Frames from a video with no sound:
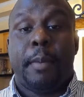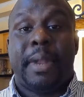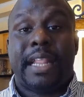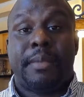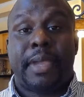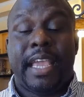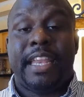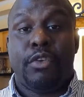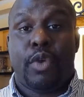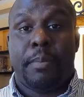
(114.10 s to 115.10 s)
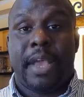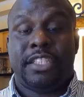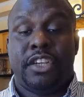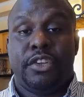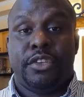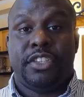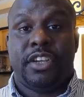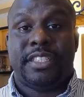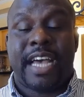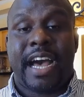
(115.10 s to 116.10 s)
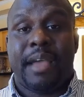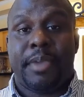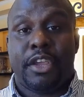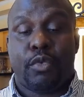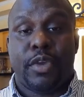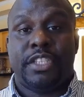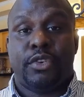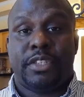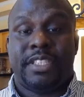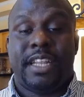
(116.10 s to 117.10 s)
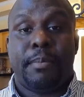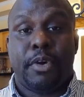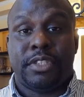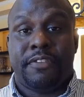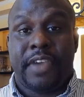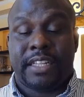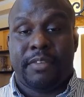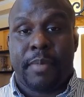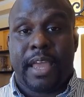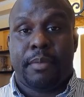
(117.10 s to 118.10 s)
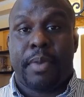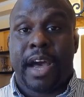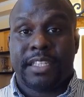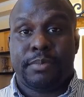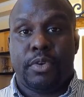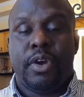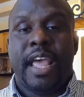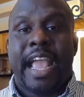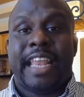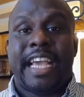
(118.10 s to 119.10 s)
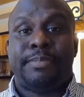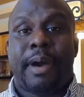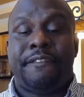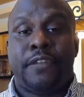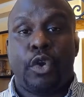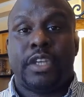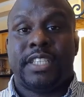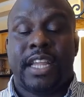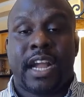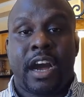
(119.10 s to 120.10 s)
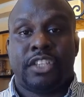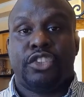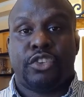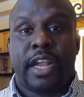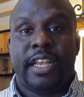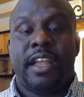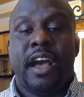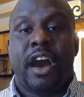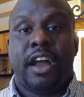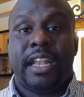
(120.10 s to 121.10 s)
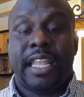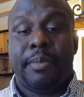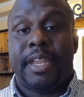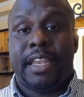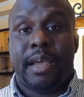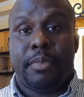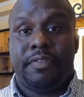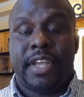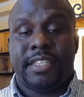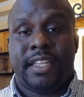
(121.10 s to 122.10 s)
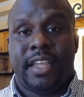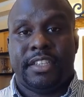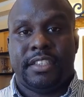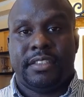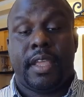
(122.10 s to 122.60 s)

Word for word: But at the beginning, you want to make sure you're using your time and your resources in the most effective manner possible. And that's by focusing and concentrating on a limited number of destinations.